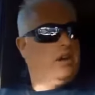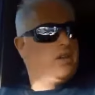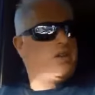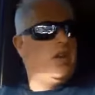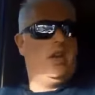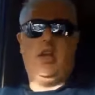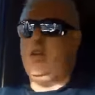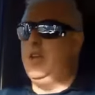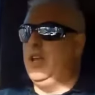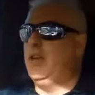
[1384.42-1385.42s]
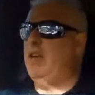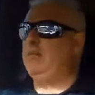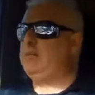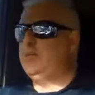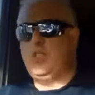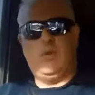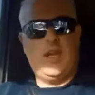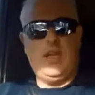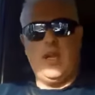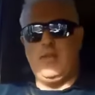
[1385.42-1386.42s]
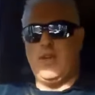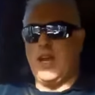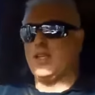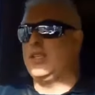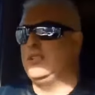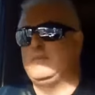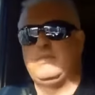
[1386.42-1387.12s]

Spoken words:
Let's try and get around here now, so I'll get you in Inverness.